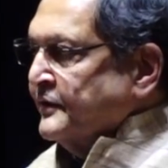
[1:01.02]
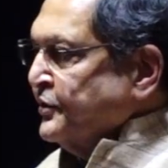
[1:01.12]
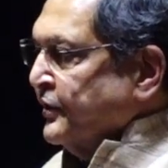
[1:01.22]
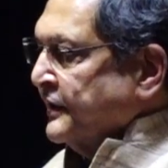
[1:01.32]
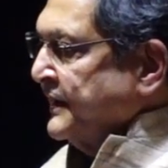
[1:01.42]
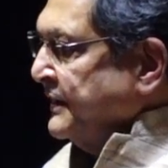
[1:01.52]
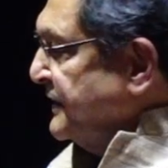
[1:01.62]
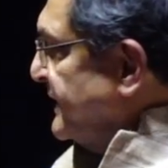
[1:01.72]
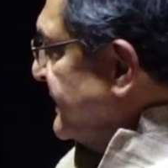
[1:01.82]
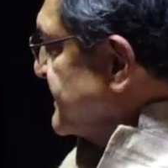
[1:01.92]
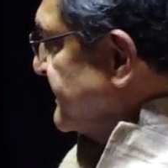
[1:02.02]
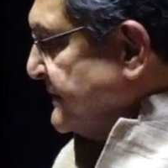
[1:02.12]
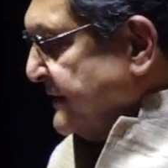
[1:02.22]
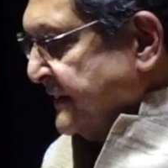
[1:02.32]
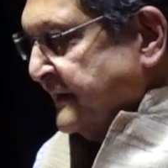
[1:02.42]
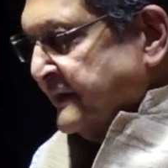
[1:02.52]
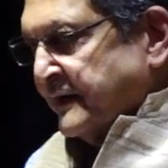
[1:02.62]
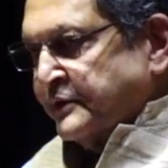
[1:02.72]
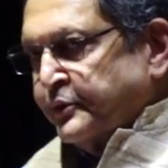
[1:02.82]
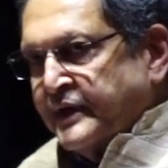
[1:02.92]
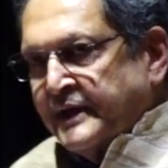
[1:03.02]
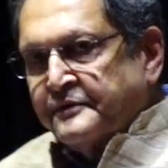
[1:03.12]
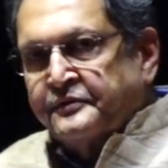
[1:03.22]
your invitation. And today I